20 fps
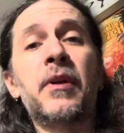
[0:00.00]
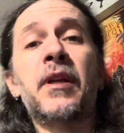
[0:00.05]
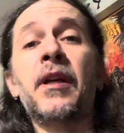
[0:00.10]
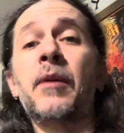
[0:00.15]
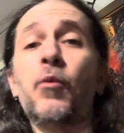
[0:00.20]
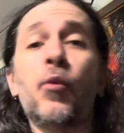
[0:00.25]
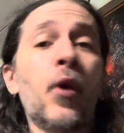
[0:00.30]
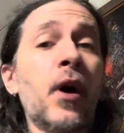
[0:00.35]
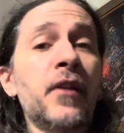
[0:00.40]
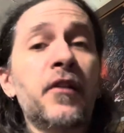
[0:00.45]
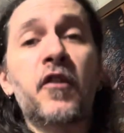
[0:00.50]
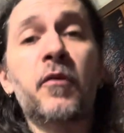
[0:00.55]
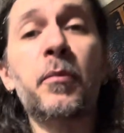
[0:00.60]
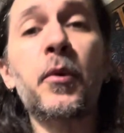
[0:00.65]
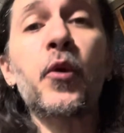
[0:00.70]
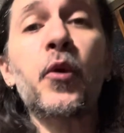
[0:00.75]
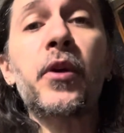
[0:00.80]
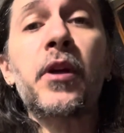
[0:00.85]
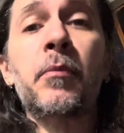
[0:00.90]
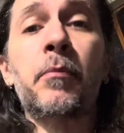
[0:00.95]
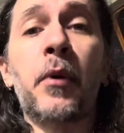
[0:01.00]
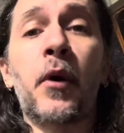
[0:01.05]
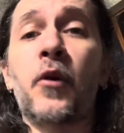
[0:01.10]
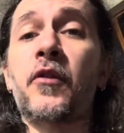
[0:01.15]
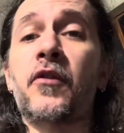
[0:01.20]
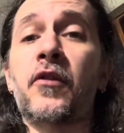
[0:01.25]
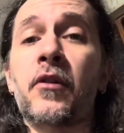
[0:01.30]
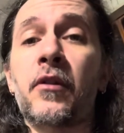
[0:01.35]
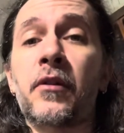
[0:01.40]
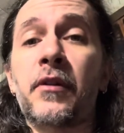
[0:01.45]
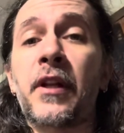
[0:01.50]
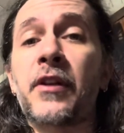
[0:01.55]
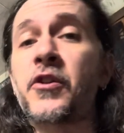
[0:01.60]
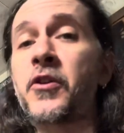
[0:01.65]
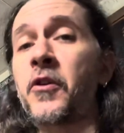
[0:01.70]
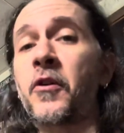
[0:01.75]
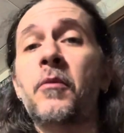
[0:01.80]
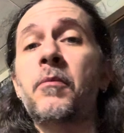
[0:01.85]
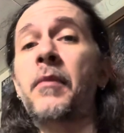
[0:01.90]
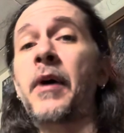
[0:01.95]
one spooky poster that you
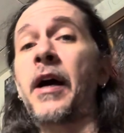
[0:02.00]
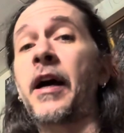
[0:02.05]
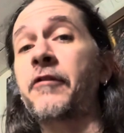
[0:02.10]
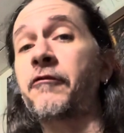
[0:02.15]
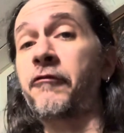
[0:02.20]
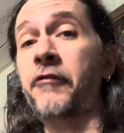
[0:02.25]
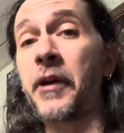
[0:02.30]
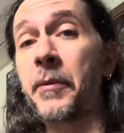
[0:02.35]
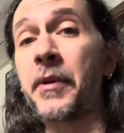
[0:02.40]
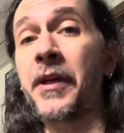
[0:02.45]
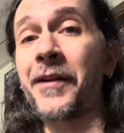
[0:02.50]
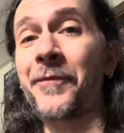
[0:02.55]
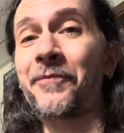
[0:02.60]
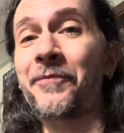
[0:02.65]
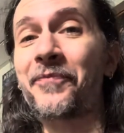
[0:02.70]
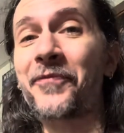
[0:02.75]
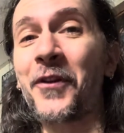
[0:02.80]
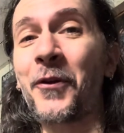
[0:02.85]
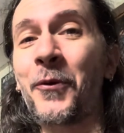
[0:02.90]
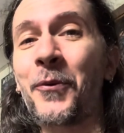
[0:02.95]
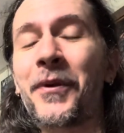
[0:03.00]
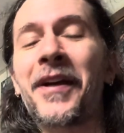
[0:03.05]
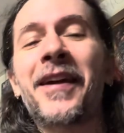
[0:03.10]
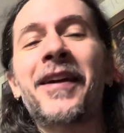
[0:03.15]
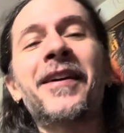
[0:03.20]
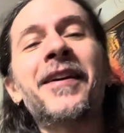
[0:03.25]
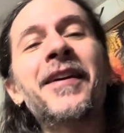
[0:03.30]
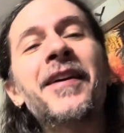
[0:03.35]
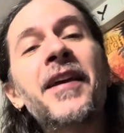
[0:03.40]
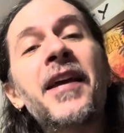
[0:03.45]
don't mind ripping, okay?